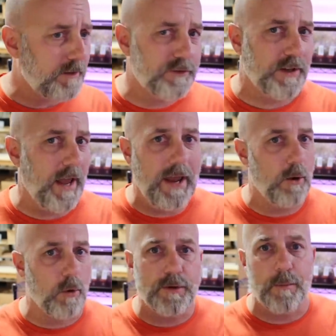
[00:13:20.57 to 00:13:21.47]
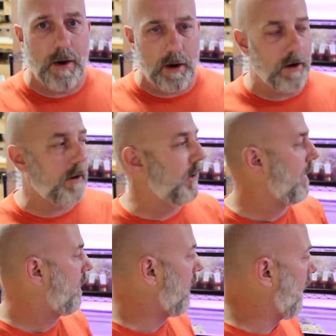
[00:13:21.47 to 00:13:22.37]
today or tomorrow
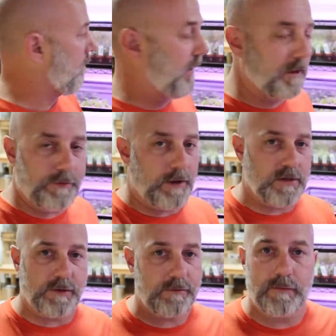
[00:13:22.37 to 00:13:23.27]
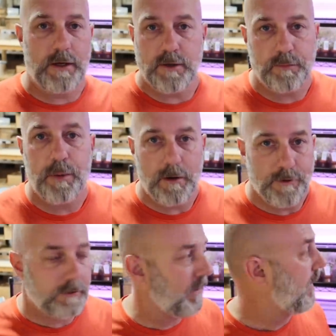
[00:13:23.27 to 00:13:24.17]
because they're just
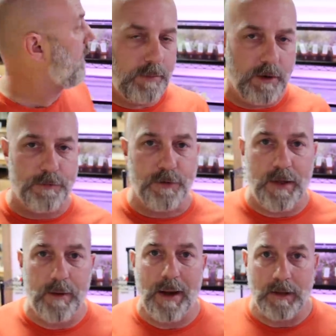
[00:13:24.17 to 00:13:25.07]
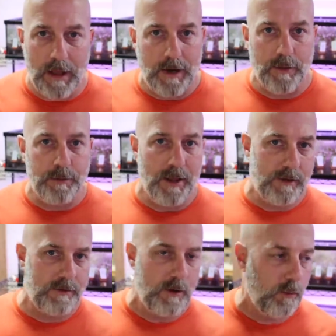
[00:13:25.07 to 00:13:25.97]
perfect. The beautiful thing about a lot of the
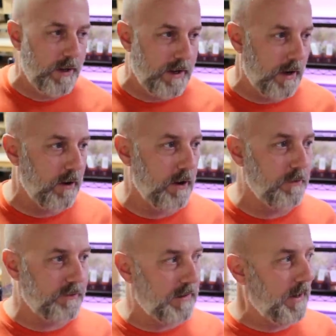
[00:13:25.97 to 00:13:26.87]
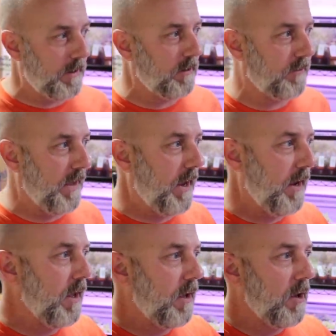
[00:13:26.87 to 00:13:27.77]
plants that we carry on the site is
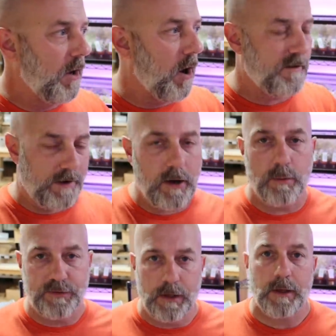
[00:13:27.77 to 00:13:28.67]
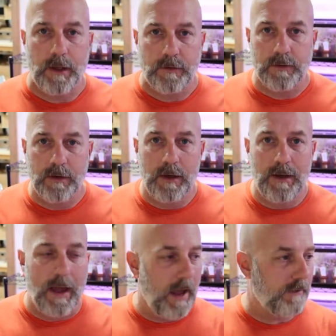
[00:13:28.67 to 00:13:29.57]
they are very resilient
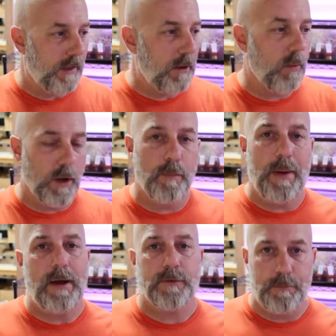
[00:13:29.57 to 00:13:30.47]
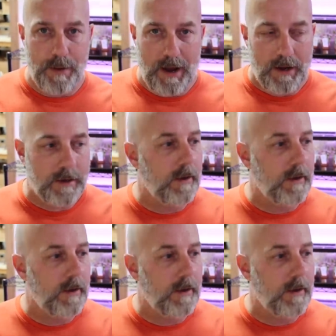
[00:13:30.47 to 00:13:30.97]
and they will bounce back.